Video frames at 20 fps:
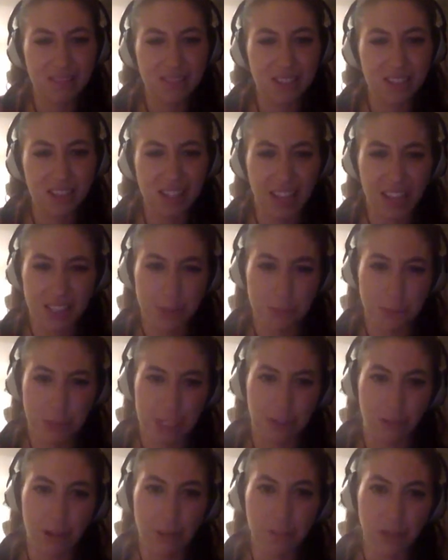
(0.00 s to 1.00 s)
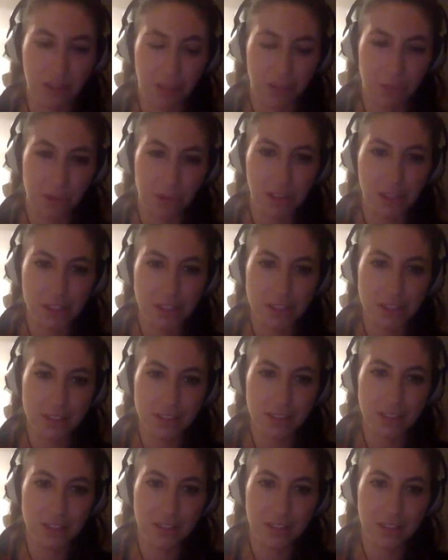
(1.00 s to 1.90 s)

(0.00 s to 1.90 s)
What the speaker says: it just gets a bit grim otherwise.